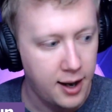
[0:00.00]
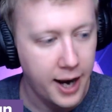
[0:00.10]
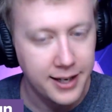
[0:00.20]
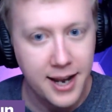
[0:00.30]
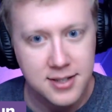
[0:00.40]

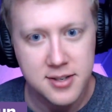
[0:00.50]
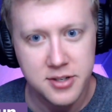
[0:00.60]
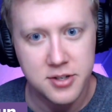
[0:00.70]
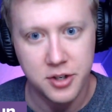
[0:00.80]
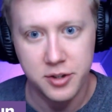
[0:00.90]
I guess
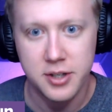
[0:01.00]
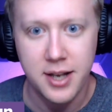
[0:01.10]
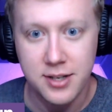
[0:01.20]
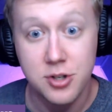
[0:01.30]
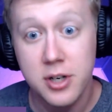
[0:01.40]
this is
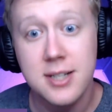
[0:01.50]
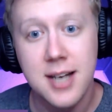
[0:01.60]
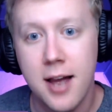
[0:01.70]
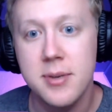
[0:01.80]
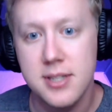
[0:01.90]
as good a
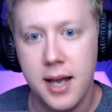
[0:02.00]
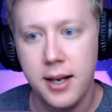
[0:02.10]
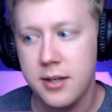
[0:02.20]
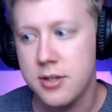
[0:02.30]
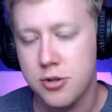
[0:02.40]
time as
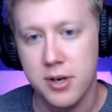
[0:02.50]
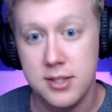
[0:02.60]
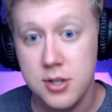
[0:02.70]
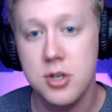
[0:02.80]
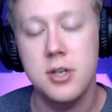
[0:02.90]
any to
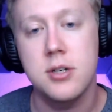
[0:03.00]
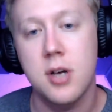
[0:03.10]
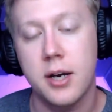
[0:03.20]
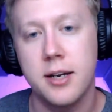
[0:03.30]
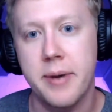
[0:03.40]
transition into
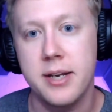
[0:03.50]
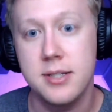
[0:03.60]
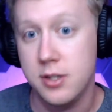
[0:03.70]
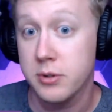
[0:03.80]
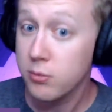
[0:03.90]
talking about
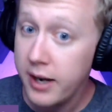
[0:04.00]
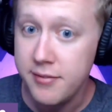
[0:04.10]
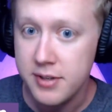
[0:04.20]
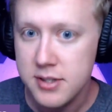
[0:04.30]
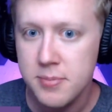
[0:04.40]
his deal with the
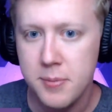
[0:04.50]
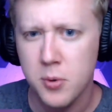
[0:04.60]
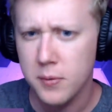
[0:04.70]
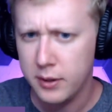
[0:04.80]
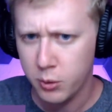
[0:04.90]
Ravens.
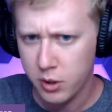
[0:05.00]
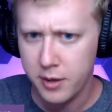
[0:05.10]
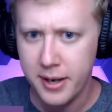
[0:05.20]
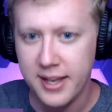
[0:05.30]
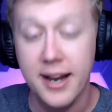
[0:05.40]
People were really worried
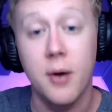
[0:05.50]
about that.